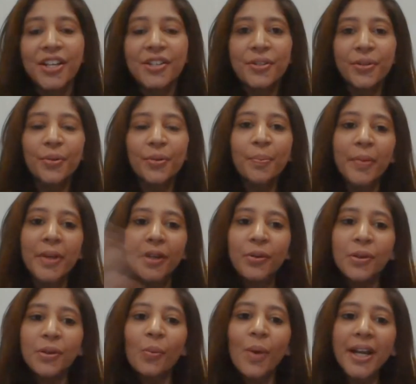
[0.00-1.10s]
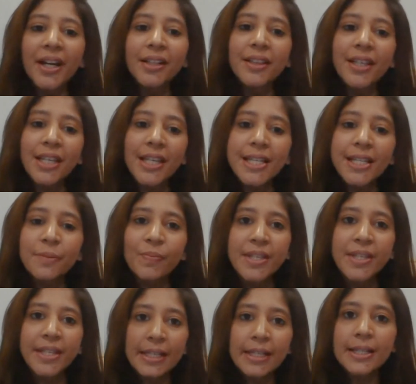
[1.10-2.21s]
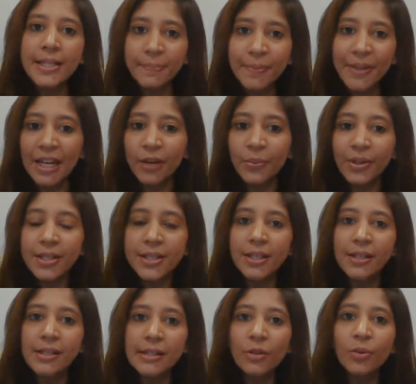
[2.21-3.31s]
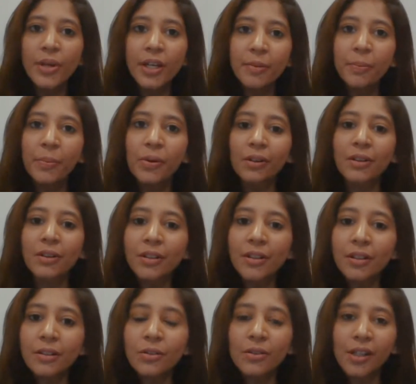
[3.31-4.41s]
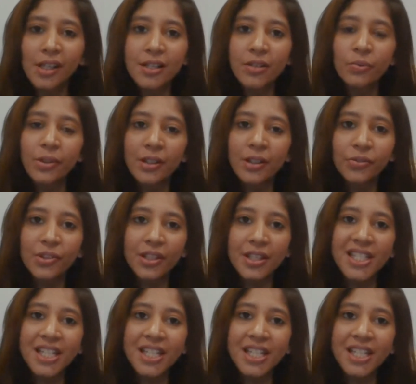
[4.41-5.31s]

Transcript: So Mehul, why are these skills, behavioral skills, so important in today's world for the